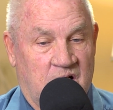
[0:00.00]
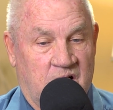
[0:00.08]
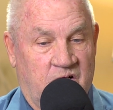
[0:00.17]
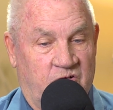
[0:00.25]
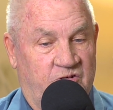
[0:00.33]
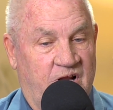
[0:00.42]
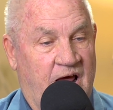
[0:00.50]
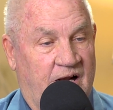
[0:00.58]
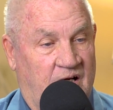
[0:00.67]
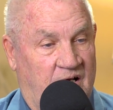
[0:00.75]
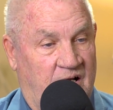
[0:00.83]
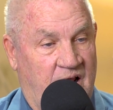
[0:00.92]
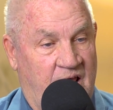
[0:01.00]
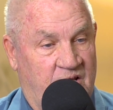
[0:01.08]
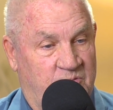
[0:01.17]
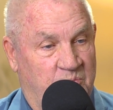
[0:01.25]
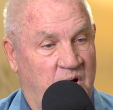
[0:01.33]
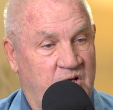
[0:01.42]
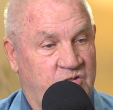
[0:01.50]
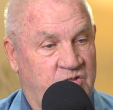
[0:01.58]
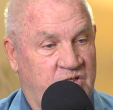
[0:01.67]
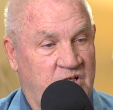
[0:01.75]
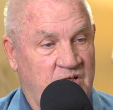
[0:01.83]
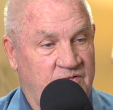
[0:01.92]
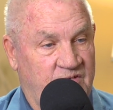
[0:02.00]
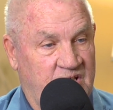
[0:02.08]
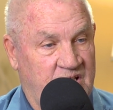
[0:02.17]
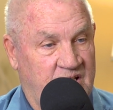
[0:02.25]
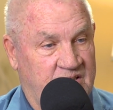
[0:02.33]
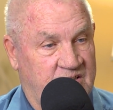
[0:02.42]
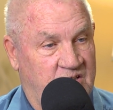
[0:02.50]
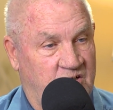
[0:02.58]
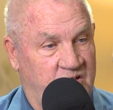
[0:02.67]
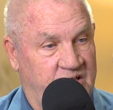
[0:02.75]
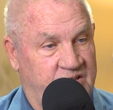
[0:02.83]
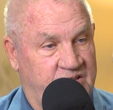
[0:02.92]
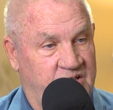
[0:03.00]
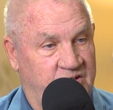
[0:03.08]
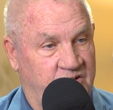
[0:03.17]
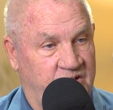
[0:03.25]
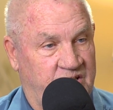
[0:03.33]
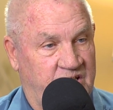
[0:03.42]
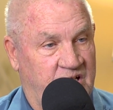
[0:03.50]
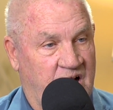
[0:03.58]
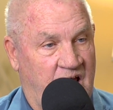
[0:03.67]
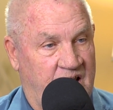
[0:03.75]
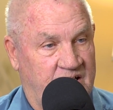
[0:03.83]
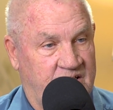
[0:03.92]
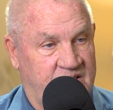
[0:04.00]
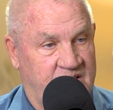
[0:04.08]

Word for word: there's not a, as much TV as there is here in the United